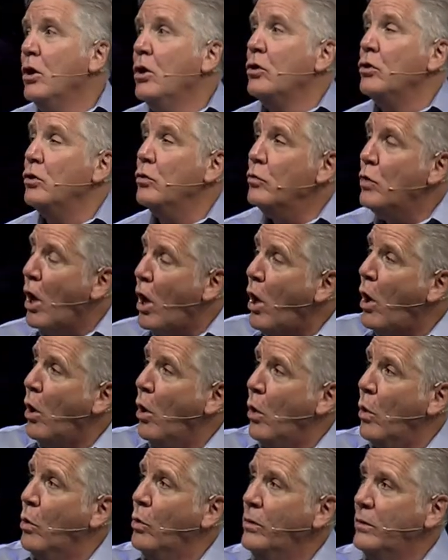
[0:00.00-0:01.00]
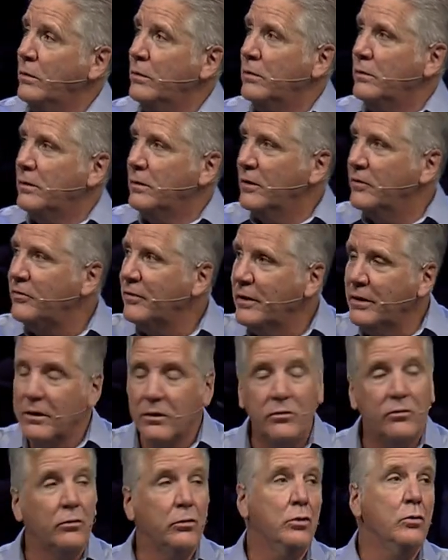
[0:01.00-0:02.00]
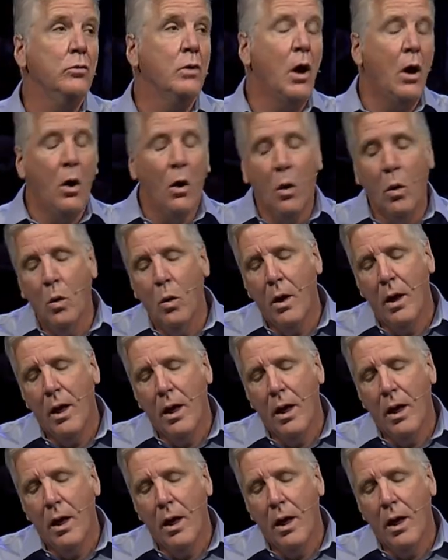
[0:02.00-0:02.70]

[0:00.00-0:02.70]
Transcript: You know, listen to this, you know